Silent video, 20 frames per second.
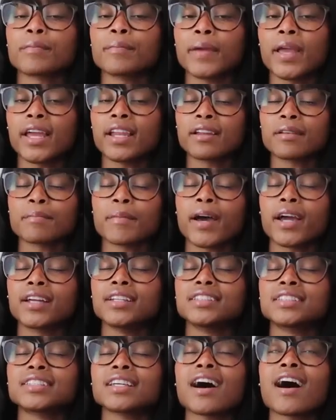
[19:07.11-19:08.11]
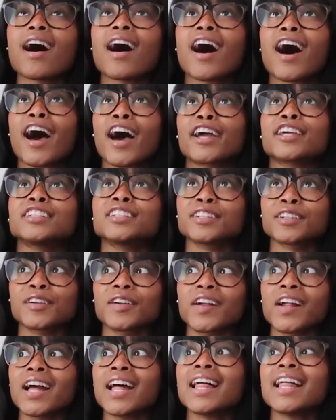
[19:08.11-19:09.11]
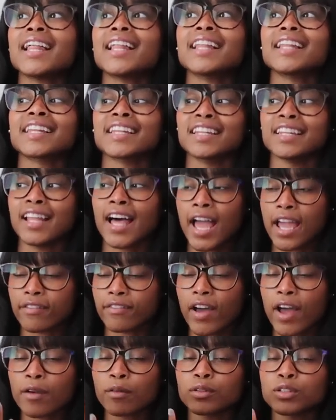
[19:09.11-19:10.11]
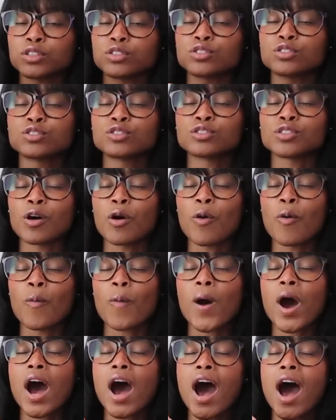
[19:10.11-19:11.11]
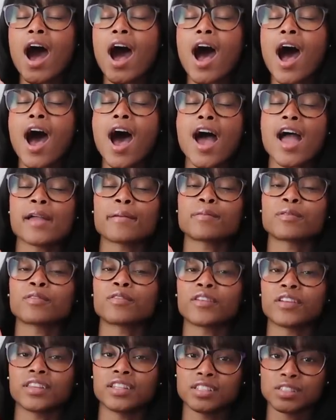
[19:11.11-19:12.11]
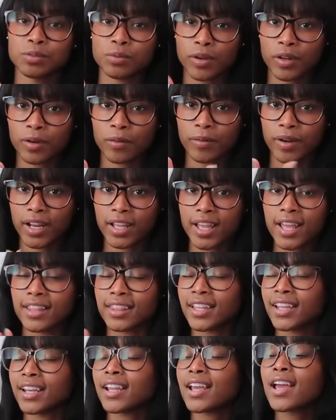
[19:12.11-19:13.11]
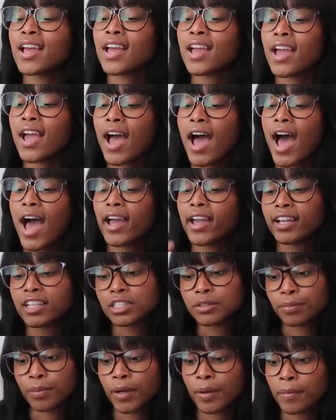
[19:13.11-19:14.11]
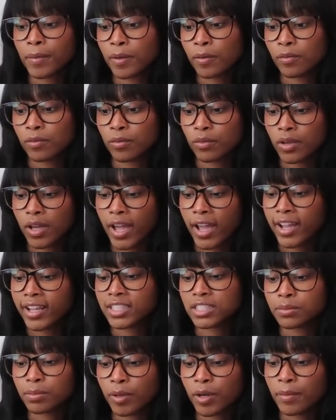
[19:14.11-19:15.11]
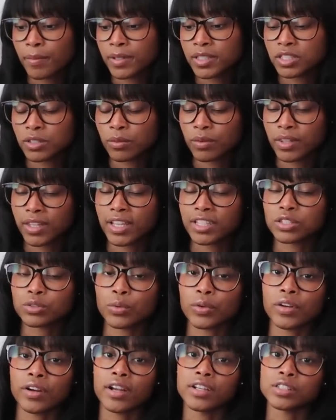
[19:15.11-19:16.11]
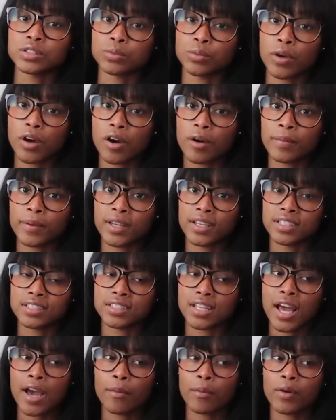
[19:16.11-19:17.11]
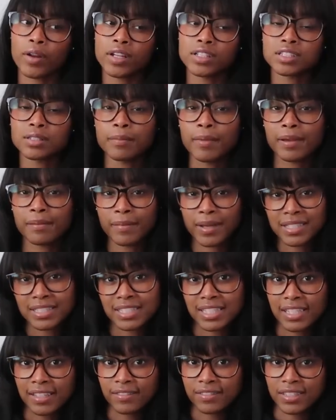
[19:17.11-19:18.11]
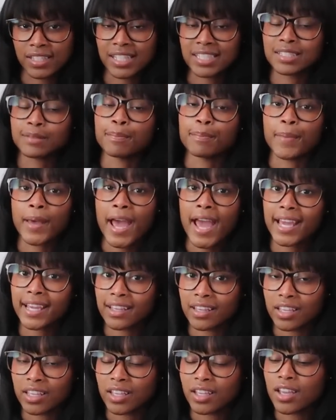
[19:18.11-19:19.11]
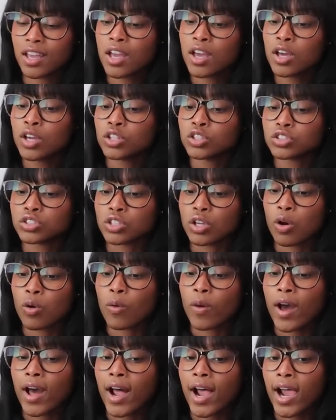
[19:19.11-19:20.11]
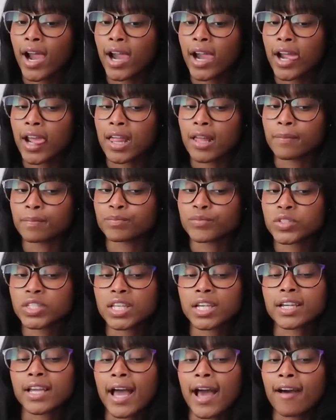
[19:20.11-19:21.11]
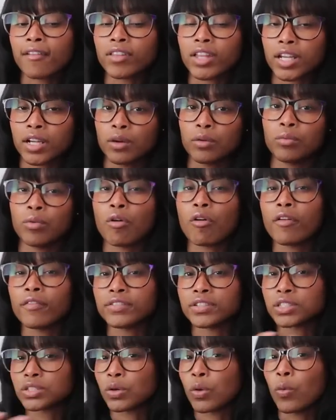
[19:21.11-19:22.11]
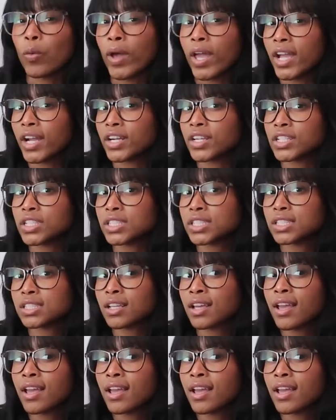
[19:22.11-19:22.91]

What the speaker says: made in my entire life. I was so hyped for this sweater and then I experimented with that sweater as well because I wanted to make my sleeves less baggy. So I took out like a row of squares,